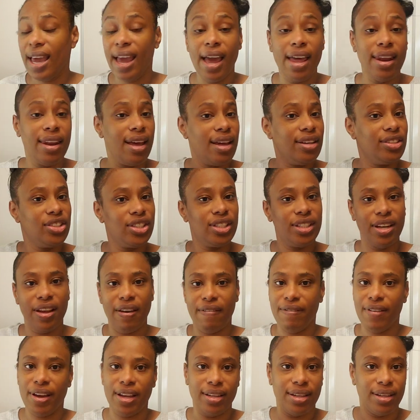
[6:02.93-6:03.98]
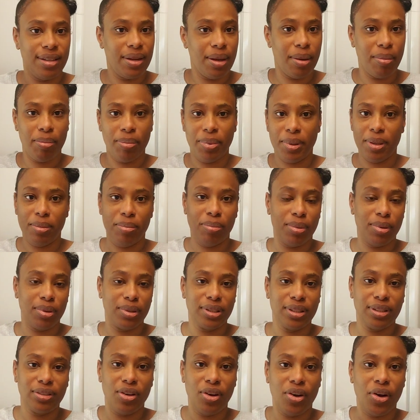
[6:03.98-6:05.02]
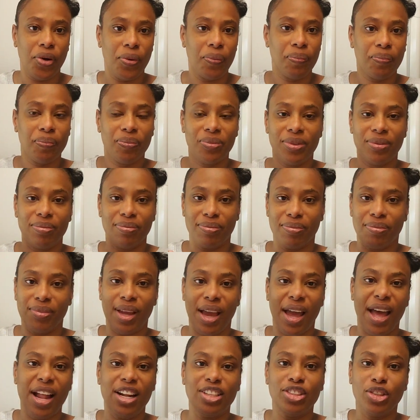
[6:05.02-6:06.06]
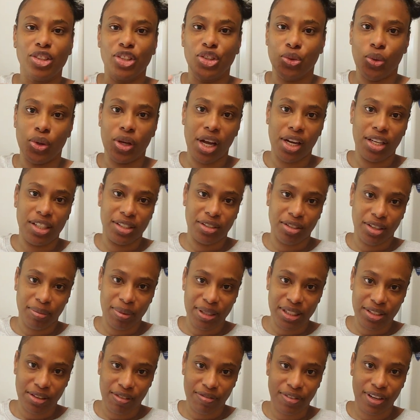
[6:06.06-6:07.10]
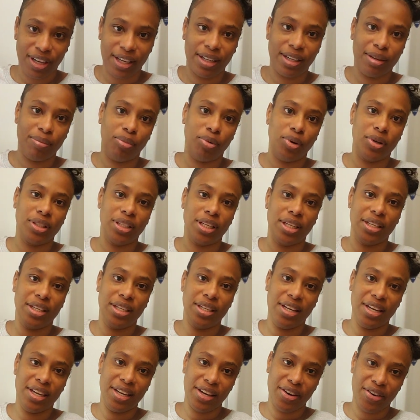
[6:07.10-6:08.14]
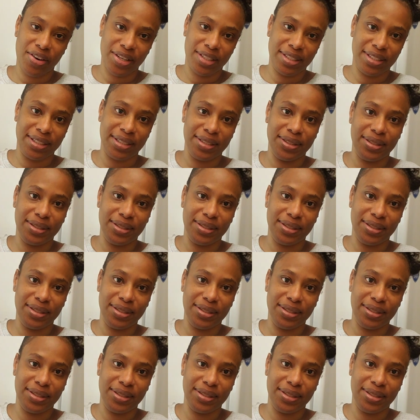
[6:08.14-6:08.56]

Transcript: the energy never did the people, so I'll just show you a little bit of a clip what I did. Here it